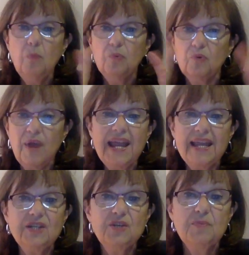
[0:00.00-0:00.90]

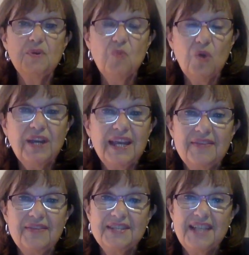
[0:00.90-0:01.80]
brain to be working
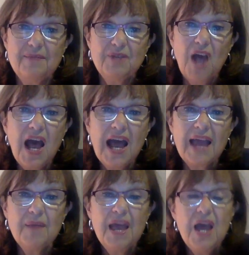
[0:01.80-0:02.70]
at the same time?